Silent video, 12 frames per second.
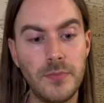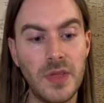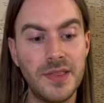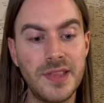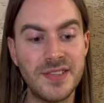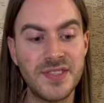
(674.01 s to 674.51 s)

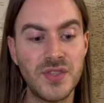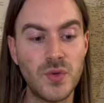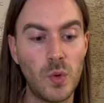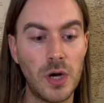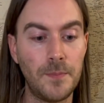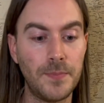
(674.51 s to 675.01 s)
This is
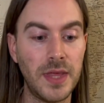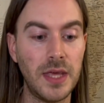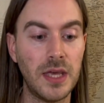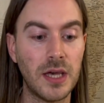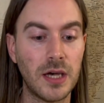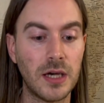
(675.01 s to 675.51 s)
what
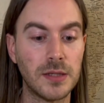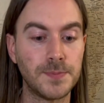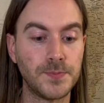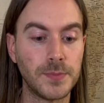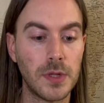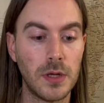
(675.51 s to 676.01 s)
the uh,
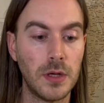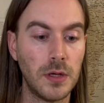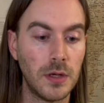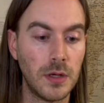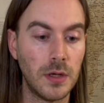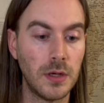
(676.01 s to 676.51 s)

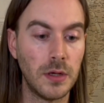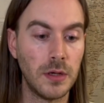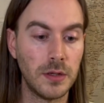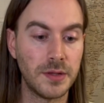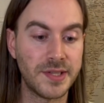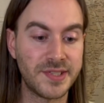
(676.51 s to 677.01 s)

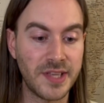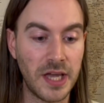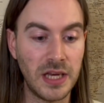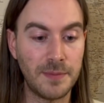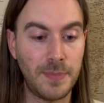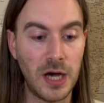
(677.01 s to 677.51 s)
the
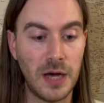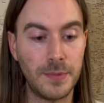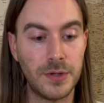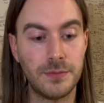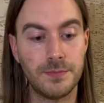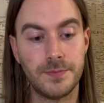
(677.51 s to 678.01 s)
State
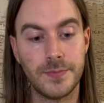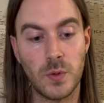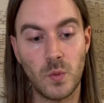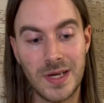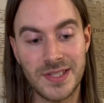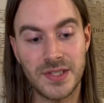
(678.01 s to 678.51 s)
Department, the
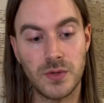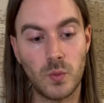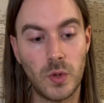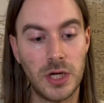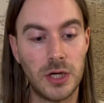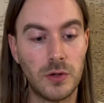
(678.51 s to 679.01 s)
Western
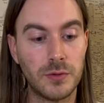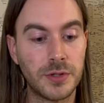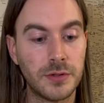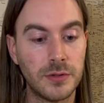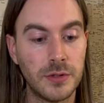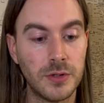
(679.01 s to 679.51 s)
world,
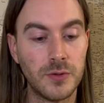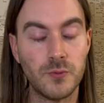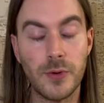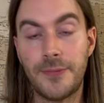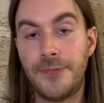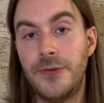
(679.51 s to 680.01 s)

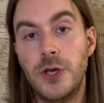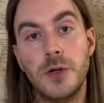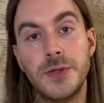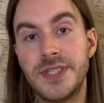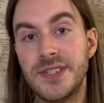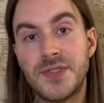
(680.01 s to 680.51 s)

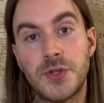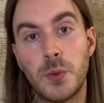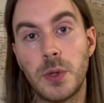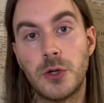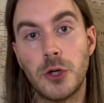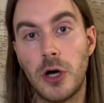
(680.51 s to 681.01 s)
refuses to
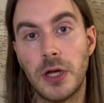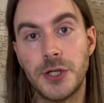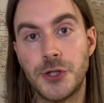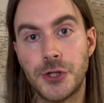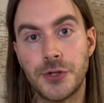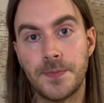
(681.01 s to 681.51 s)

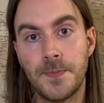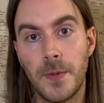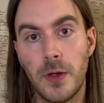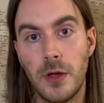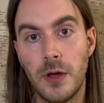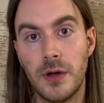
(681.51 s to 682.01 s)
acknowledge
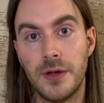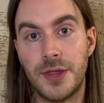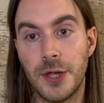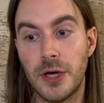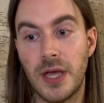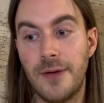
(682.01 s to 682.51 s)

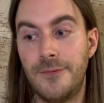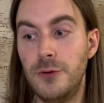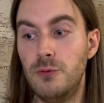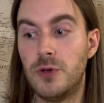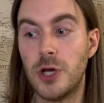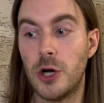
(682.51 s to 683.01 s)
that if
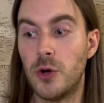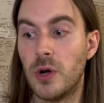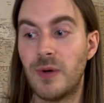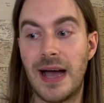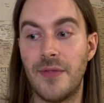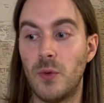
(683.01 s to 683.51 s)
you go
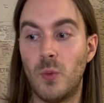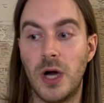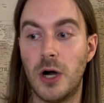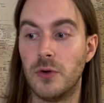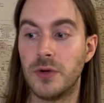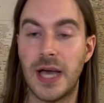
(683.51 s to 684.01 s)
around the
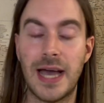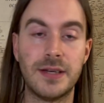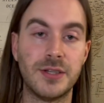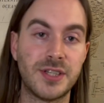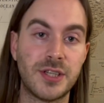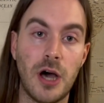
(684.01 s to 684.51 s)
world
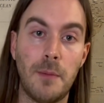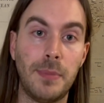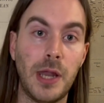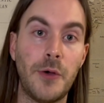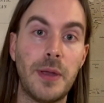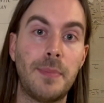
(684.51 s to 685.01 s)
and start
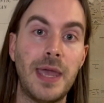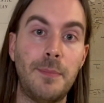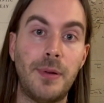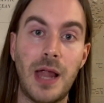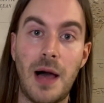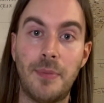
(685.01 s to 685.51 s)
blowing
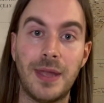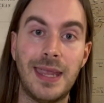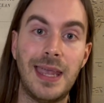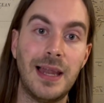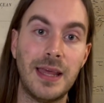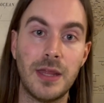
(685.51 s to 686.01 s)
people up and
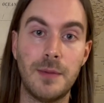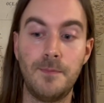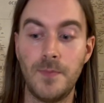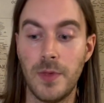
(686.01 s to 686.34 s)
killing them,